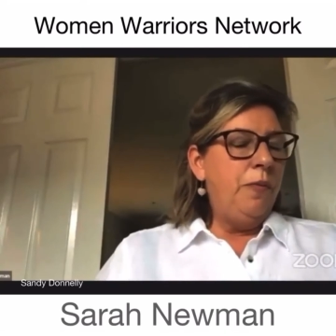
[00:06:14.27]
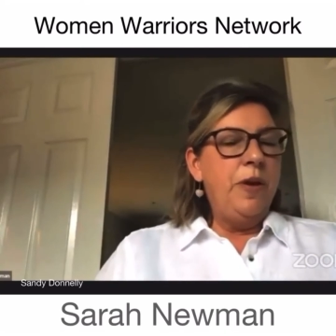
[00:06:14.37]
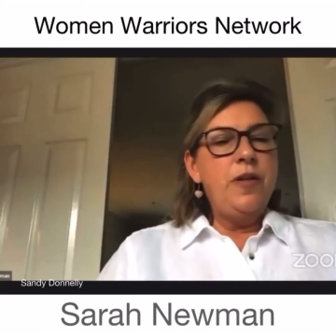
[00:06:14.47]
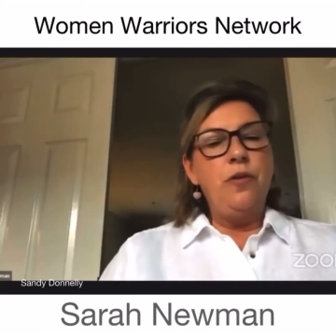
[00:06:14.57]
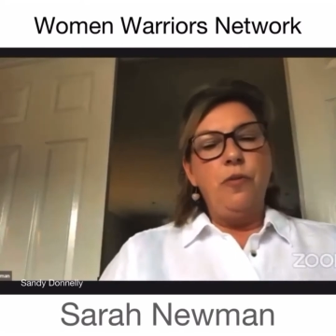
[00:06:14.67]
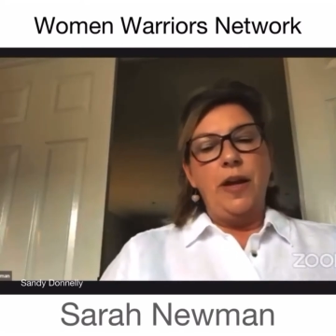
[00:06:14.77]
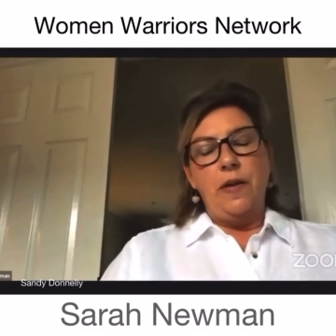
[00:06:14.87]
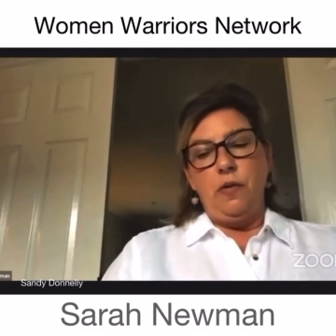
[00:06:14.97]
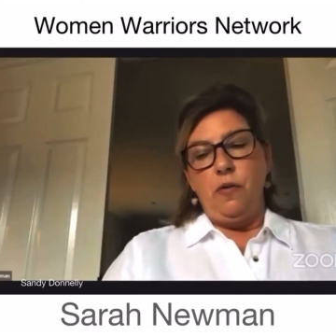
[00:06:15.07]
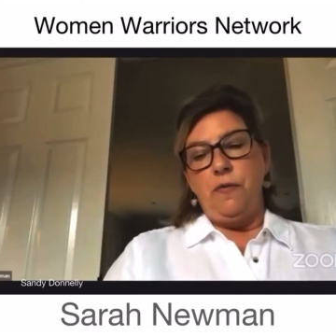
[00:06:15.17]
do read
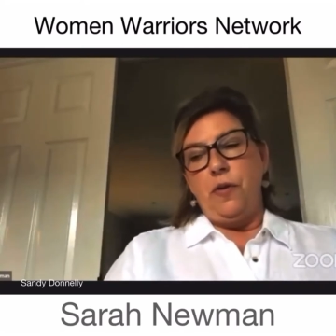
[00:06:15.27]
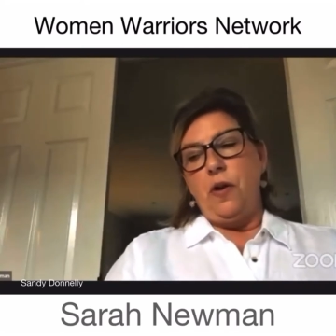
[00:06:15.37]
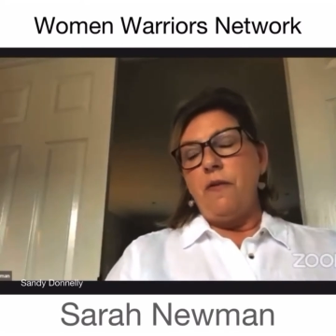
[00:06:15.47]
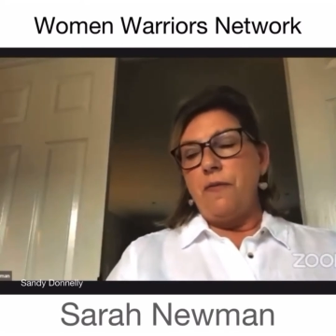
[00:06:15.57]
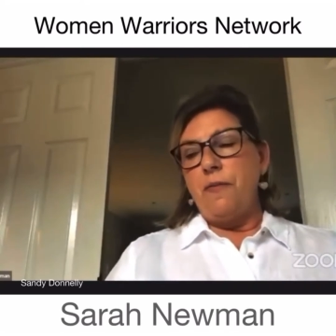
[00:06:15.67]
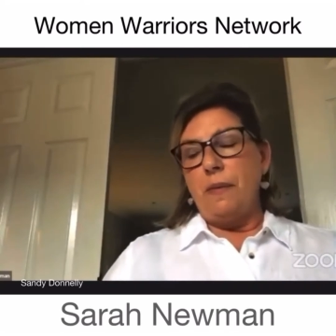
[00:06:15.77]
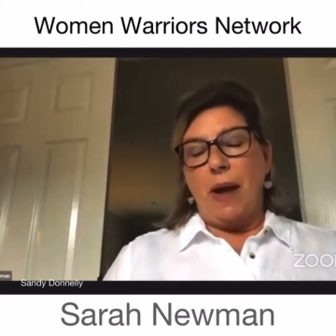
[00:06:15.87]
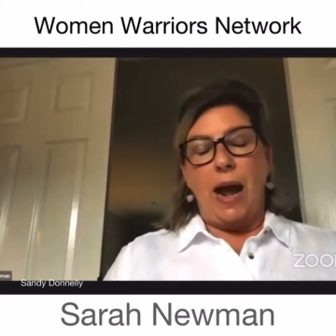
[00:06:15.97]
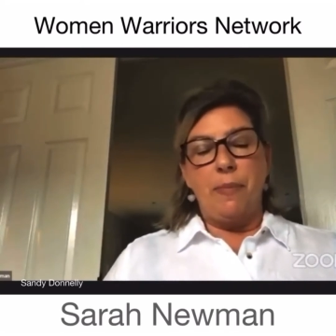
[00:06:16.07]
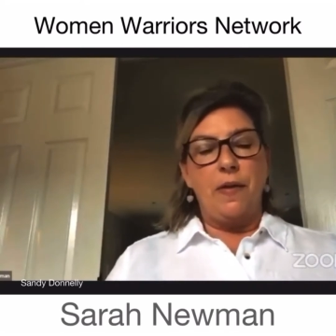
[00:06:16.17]
an awful lot of
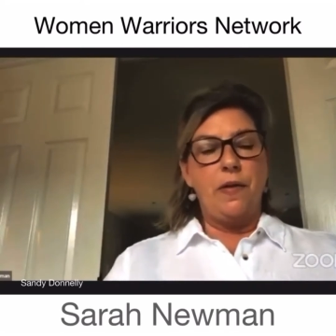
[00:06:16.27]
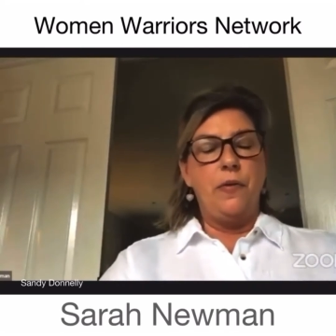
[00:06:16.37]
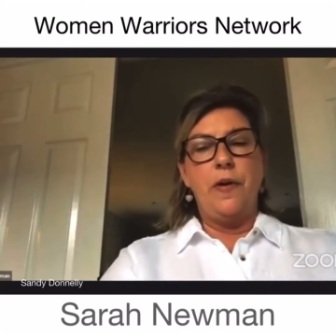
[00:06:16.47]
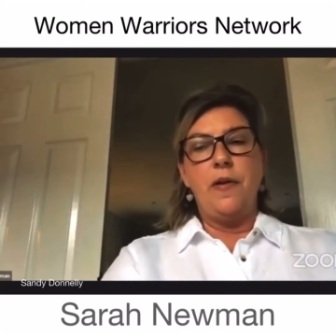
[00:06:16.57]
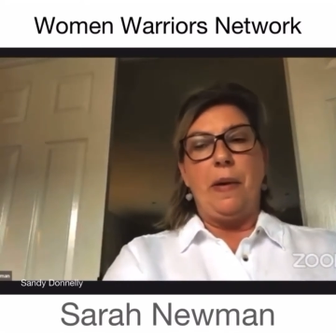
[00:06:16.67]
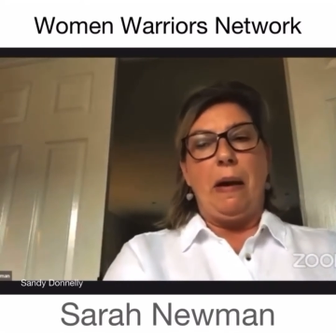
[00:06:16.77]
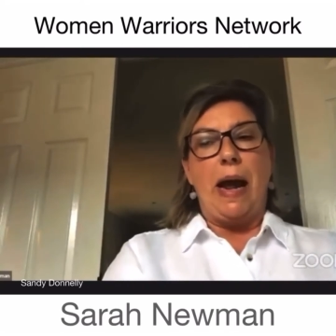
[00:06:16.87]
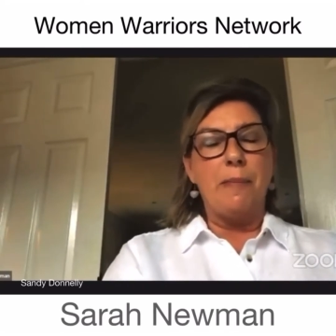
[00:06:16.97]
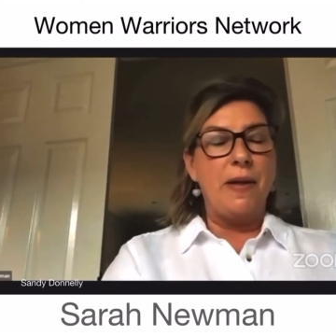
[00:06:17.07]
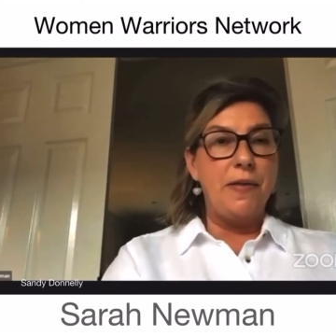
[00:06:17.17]
happy stories about
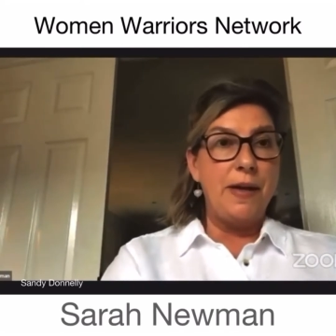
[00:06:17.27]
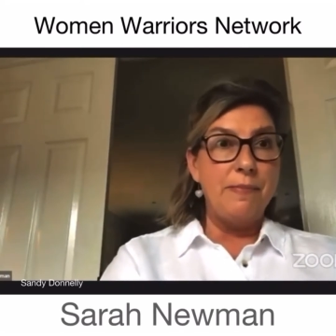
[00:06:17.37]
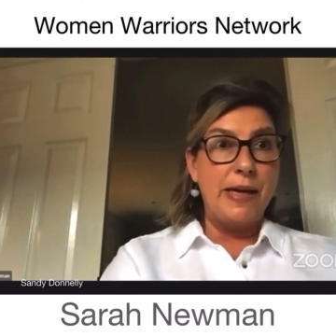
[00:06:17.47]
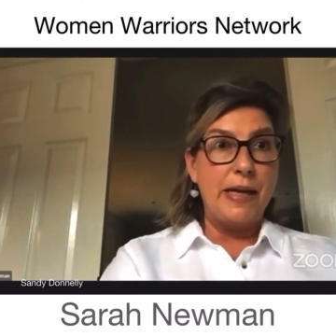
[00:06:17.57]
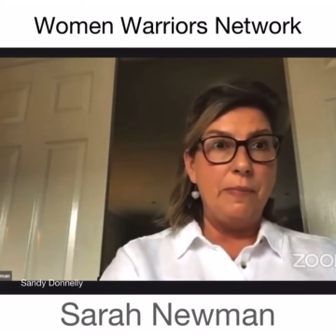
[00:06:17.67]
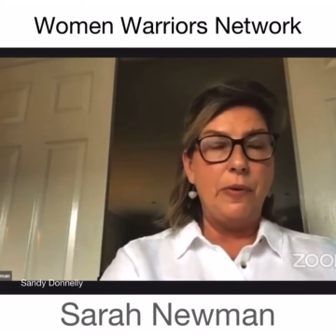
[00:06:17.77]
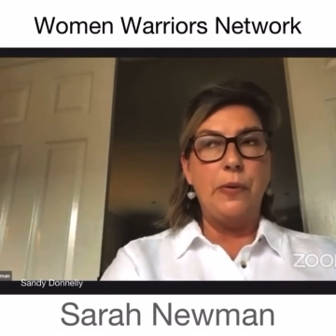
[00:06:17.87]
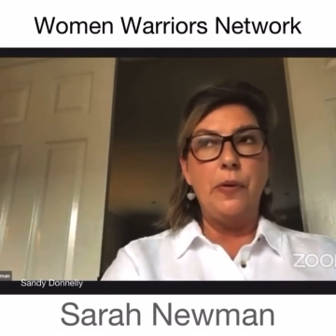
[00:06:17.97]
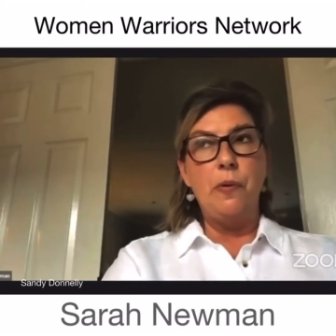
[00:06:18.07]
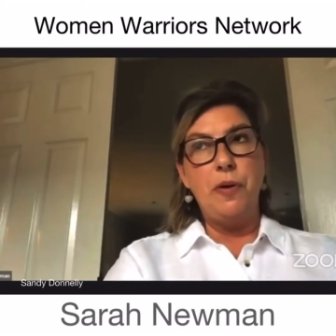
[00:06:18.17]
happy thin people
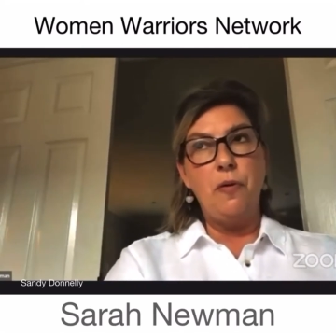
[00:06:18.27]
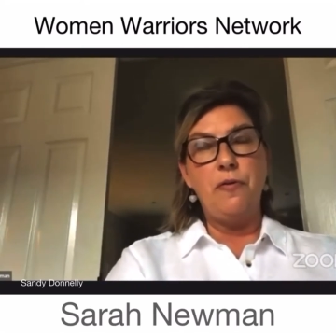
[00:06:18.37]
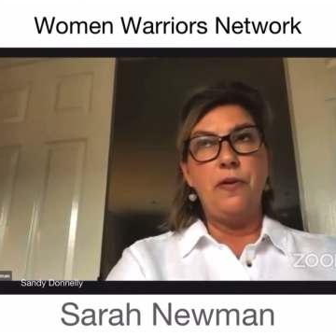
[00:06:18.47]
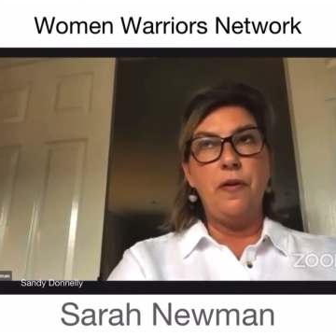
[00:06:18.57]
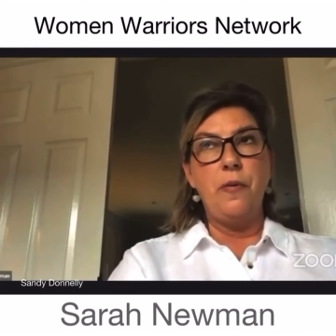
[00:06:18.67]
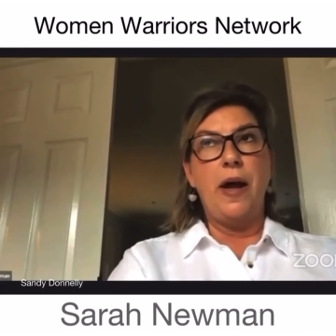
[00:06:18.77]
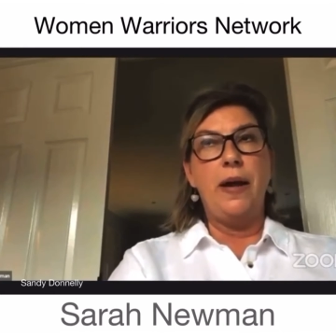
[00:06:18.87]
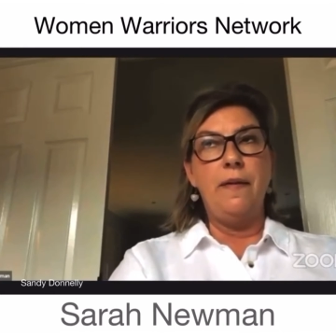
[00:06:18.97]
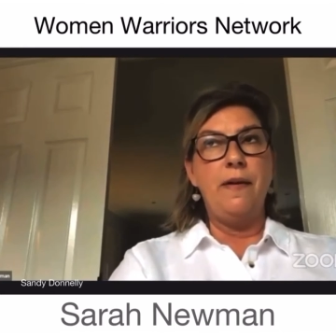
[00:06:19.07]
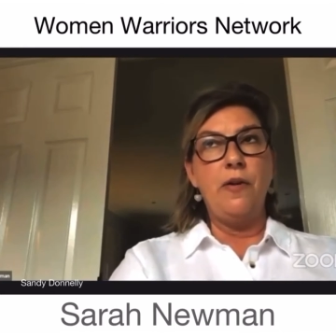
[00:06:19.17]
who are beautiful as well,
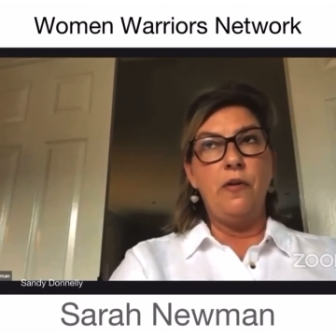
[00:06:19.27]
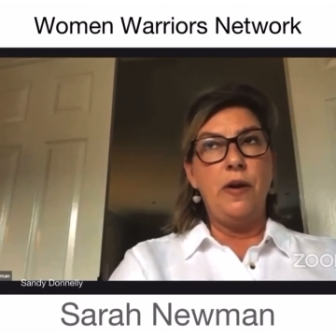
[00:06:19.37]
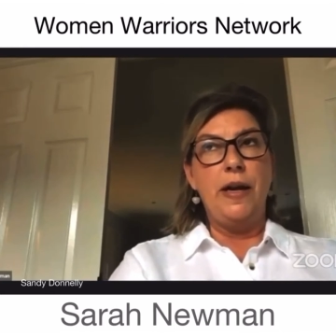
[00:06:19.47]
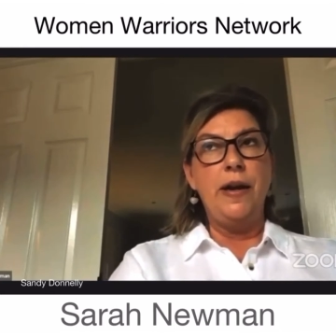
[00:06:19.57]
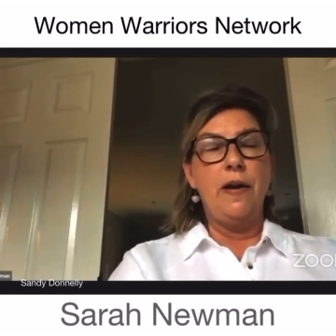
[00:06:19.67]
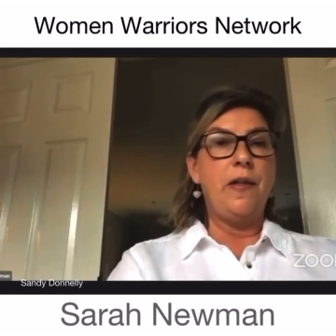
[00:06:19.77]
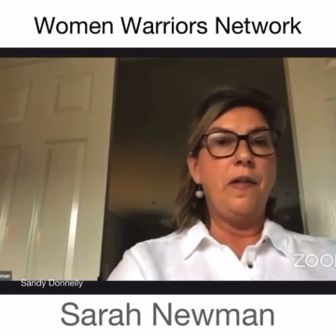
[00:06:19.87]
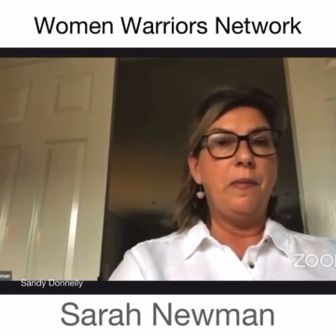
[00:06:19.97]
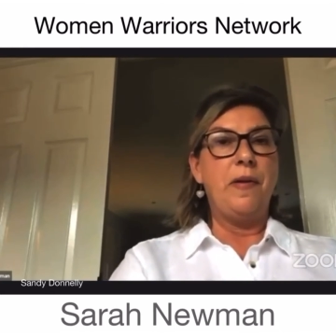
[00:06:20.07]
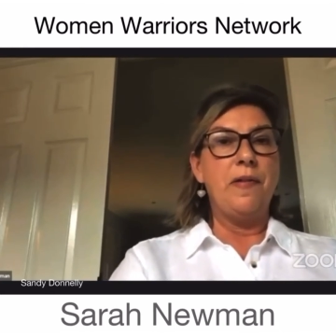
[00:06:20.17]
and they've got really nice
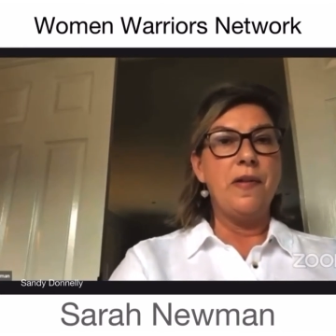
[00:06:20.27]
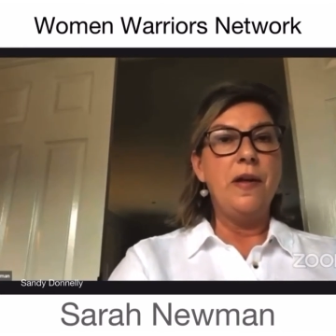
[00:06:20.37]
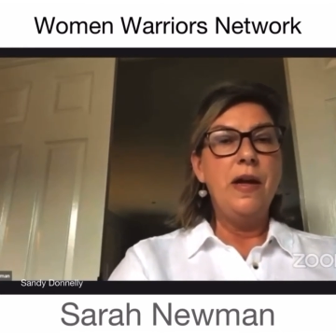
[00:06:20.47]
husbands,